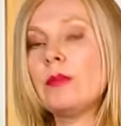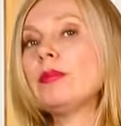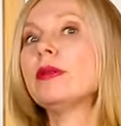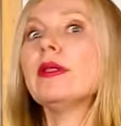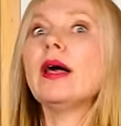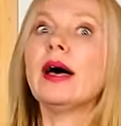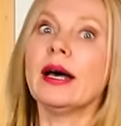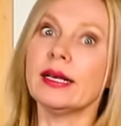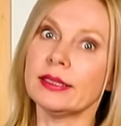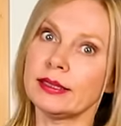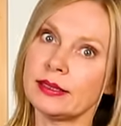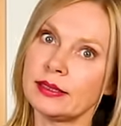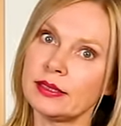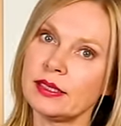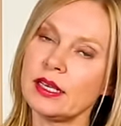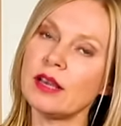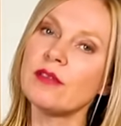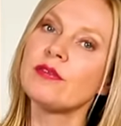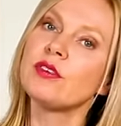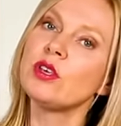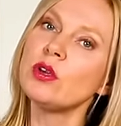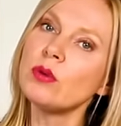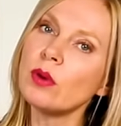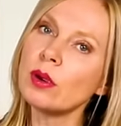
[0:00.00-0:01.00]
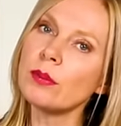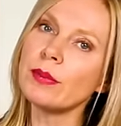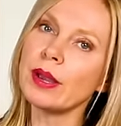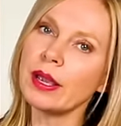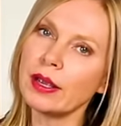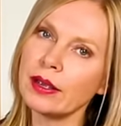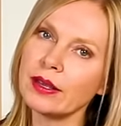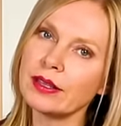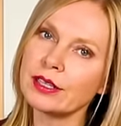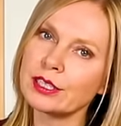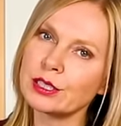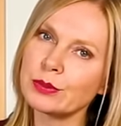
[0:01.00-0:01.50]
Plus, if you are
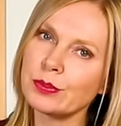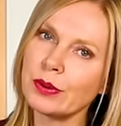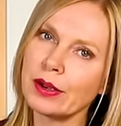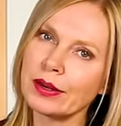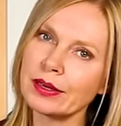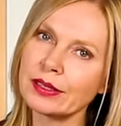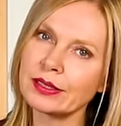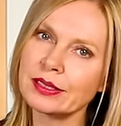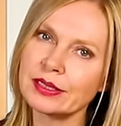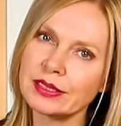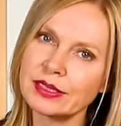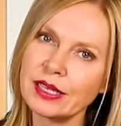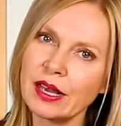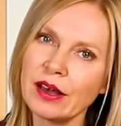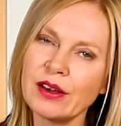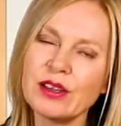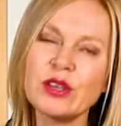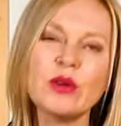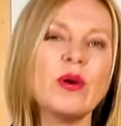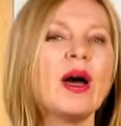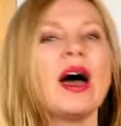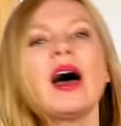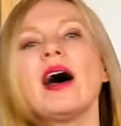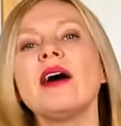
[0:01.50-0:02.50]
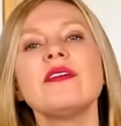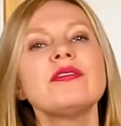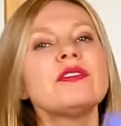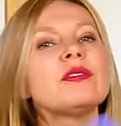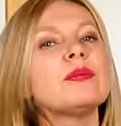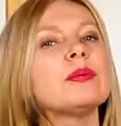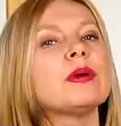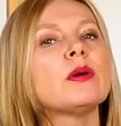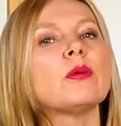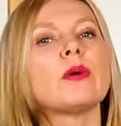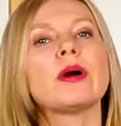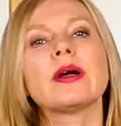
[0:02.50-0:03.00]
making this product to sell, you have
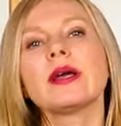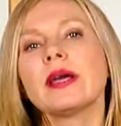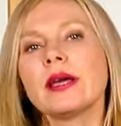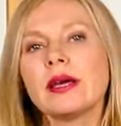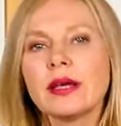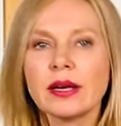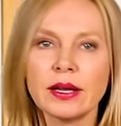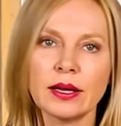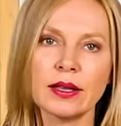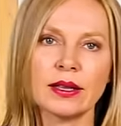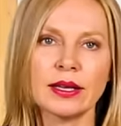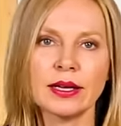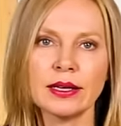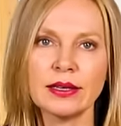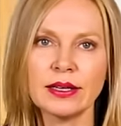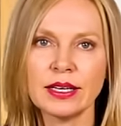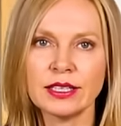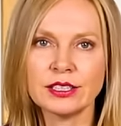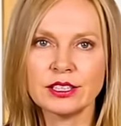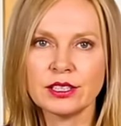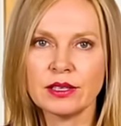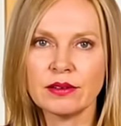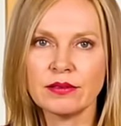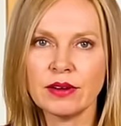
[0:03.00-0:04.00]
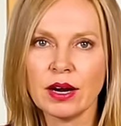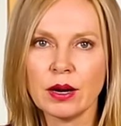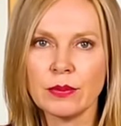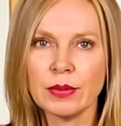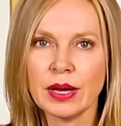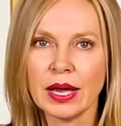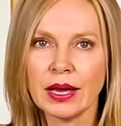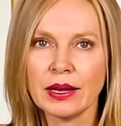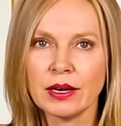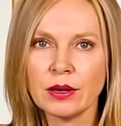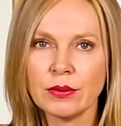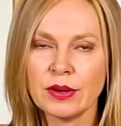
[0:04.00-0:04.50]
to be working in a clean kitchen
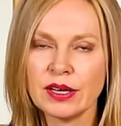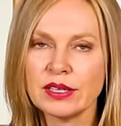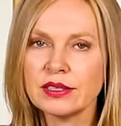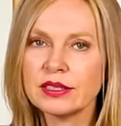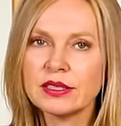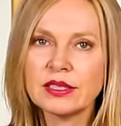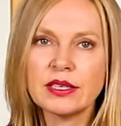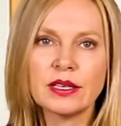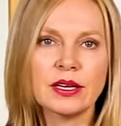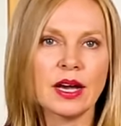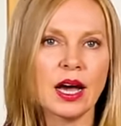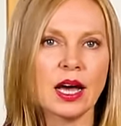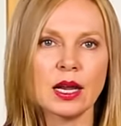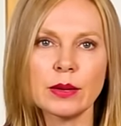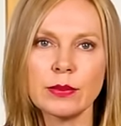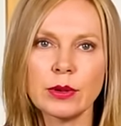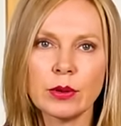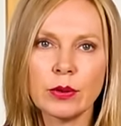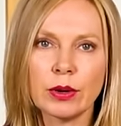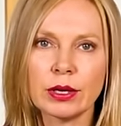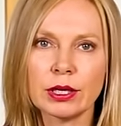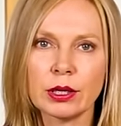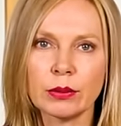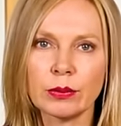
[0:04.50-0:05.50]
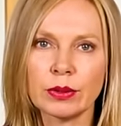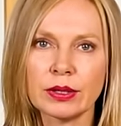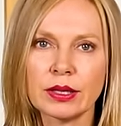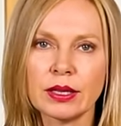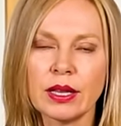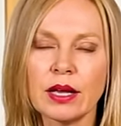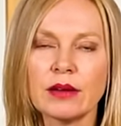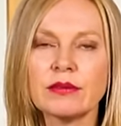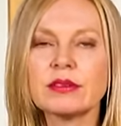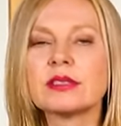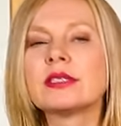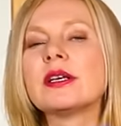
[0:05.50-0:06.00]
environment anyway, so you gotta be working with
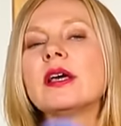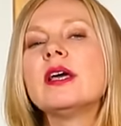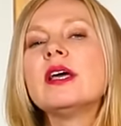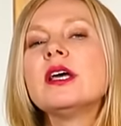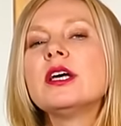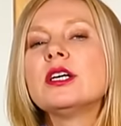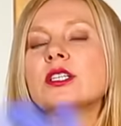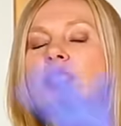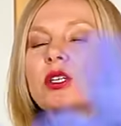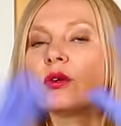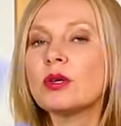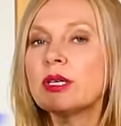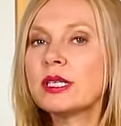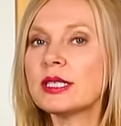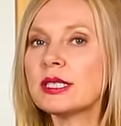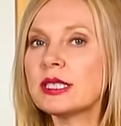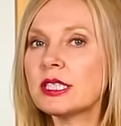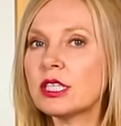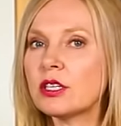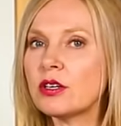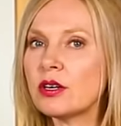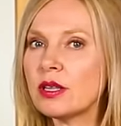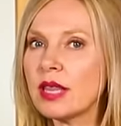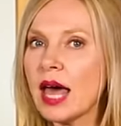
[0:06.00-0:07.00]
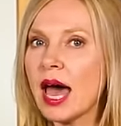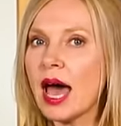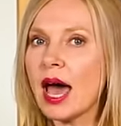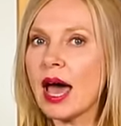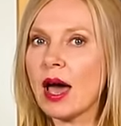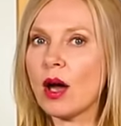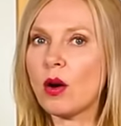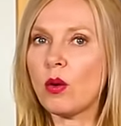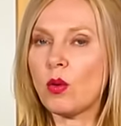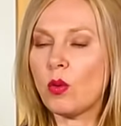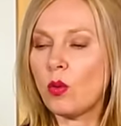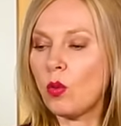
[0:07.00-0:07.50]
gloves. So consider
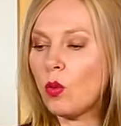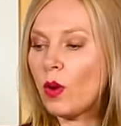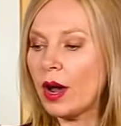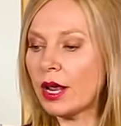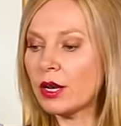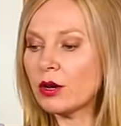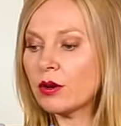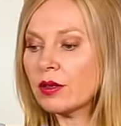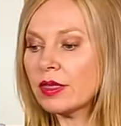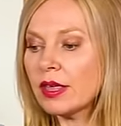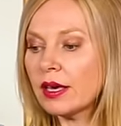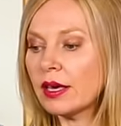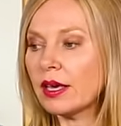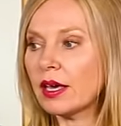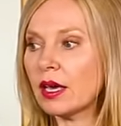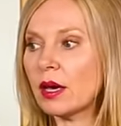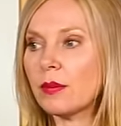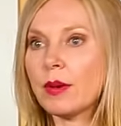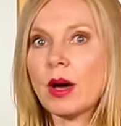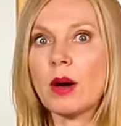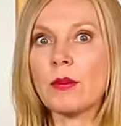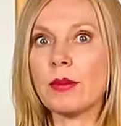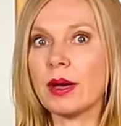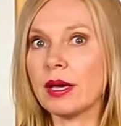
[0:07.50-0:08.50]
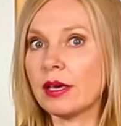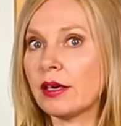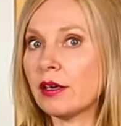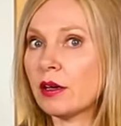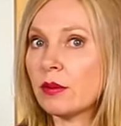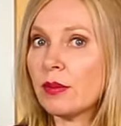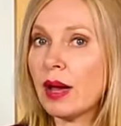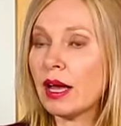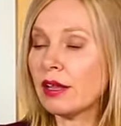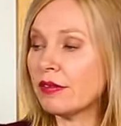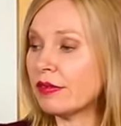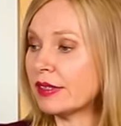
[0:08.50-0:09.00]
that when you're thinking about making
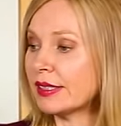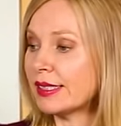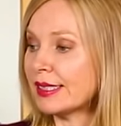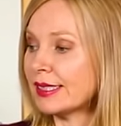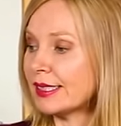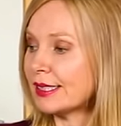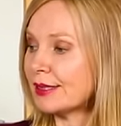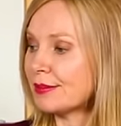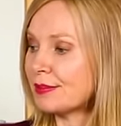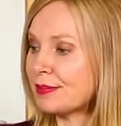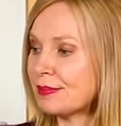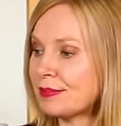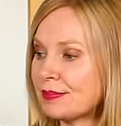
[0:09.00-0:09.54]
your bath fizzies.